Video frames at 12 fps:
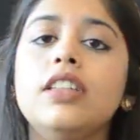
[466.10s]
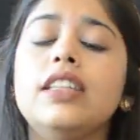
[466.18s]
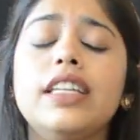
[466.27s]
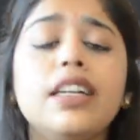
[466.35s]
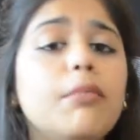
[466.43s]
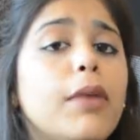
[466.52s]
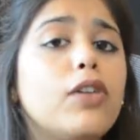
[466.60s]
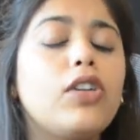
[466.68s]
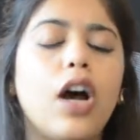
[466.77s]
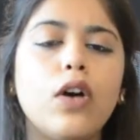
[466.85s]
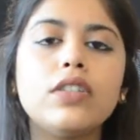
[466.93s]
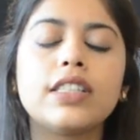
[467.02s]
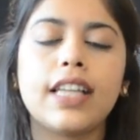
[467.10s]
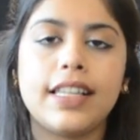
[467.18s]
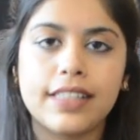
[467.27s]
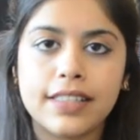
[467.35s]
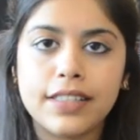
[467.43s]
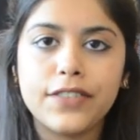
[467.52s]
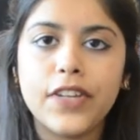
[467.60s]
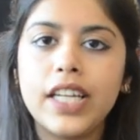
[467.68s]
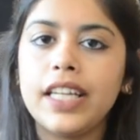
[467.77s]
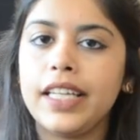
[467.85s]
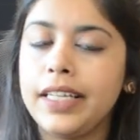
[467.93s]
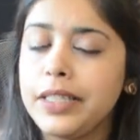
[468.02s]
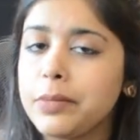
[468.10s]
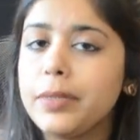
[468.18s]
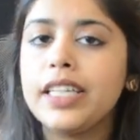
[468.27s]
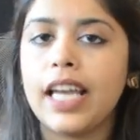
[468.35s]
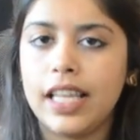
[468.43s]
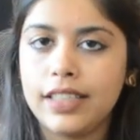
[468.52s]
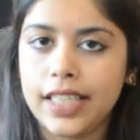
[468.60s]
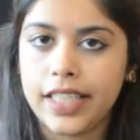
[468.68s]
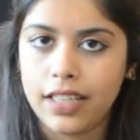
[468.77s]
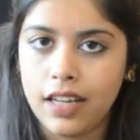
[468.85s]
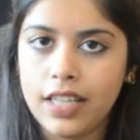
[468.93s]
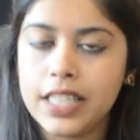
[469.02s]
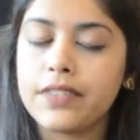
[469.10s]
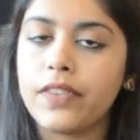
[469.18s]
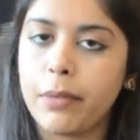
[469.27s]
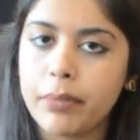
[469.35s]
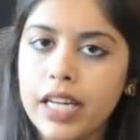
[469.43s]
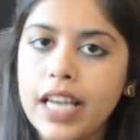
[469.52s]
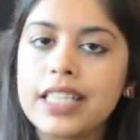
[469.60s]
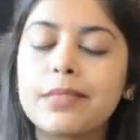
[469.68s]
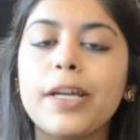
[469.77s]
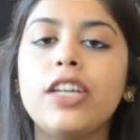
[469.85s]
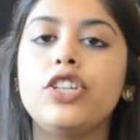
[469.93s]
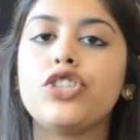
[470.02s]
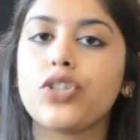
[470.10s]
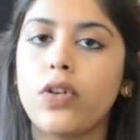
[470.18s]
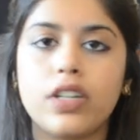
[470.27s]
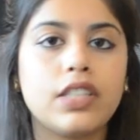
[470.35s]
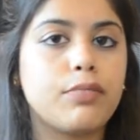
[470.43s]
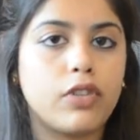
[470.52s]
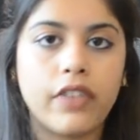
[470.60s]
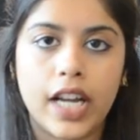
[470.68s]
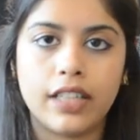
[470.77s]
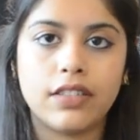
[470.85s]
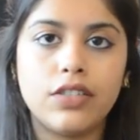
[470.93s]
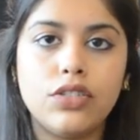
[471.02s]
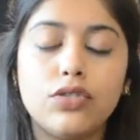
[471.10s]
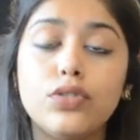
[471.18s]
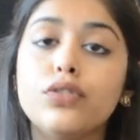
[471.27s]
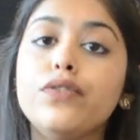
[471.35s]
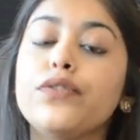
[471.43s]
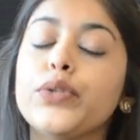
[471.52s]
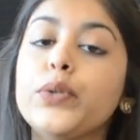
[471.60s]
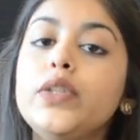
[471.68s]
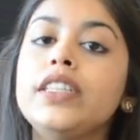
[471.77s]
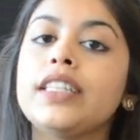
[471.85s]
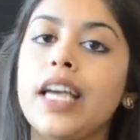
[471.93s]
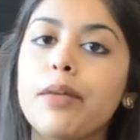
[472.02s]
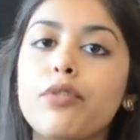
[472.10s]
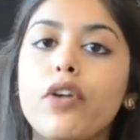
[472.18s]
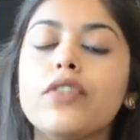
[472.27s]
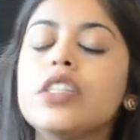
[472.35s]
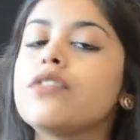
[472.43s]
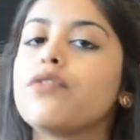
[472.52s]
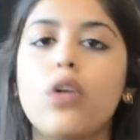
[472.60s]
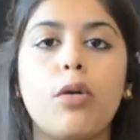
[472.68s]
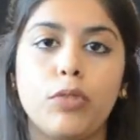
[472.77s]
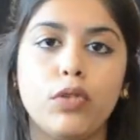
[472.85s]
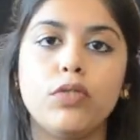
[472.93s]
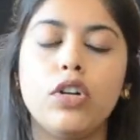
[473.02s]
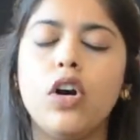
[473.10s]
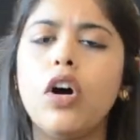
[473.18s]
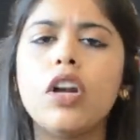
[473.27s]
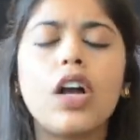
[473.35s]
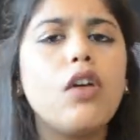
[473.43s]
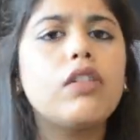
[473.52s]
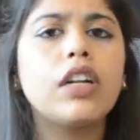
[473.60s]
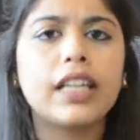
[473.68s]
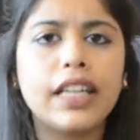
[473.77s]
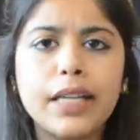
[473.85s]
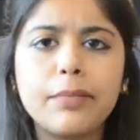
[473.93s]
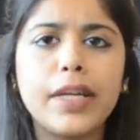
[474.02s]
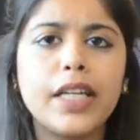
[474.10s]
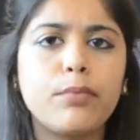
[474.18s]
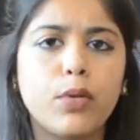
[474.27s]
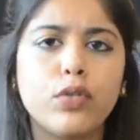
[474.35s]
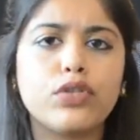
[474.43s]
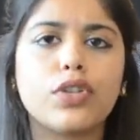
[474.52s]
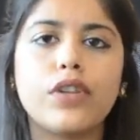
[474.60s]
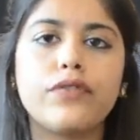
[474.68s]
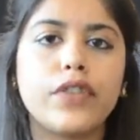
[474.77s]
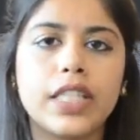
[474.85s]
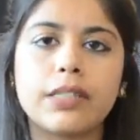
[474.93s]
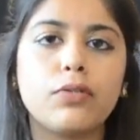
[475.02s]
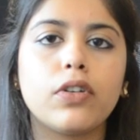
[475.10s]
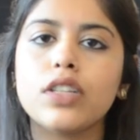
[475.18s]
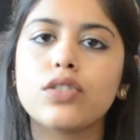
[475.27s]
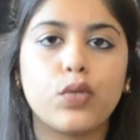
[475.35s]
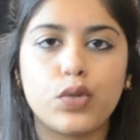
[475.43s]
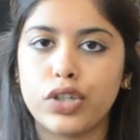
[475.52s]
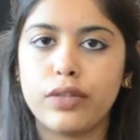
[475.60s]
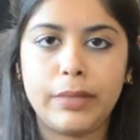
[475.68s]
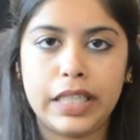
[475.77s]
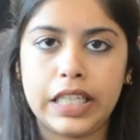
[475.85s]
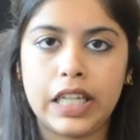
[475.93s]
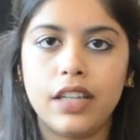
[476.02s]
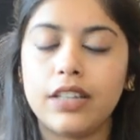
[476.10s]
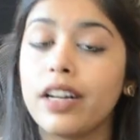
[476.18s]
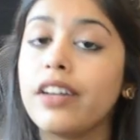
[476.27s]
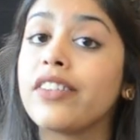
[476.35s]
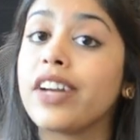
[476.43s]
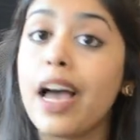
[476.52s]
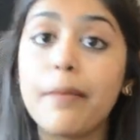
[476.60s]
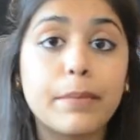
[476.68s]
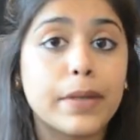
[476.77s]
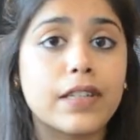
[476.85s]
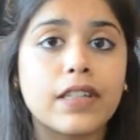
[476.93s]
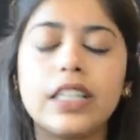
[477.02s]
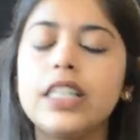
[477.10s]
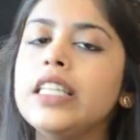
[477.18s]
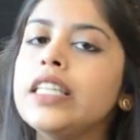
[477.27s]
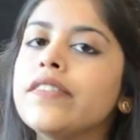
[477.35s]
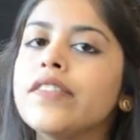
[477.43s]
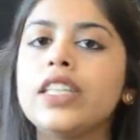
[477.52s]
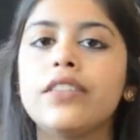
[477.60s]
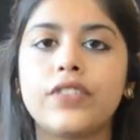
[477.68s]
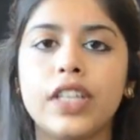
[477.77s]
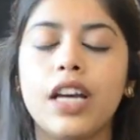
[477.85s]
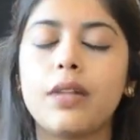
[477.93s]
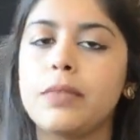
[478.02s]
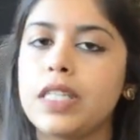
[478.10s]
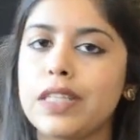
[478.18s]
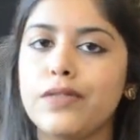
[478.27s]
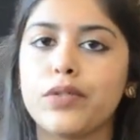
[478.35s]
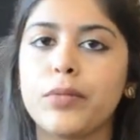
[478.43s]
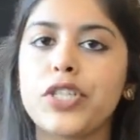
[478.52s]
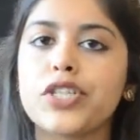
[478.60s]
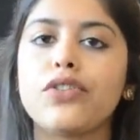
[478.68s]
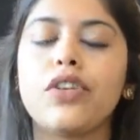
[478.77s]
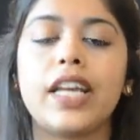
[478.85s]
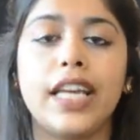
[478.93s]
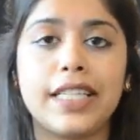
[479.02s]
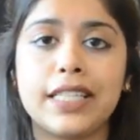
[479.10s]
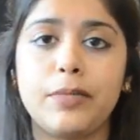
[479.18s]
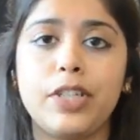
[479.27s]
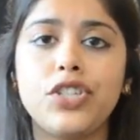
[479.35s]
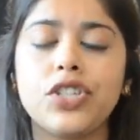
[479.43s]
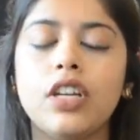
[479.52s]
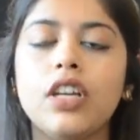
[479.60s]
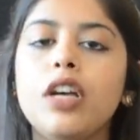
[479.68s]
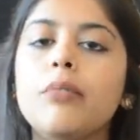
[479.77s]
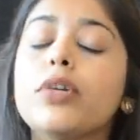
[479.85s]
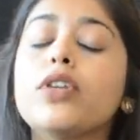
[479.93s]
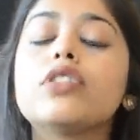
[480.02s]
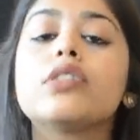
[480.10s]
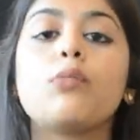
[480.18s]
Think about how sensitive and intimate health data is weaponized by insurance providers to fuel their profits from you or how clickbait posts on Facebook and social media run rampant even if they are misinformation or hate speech because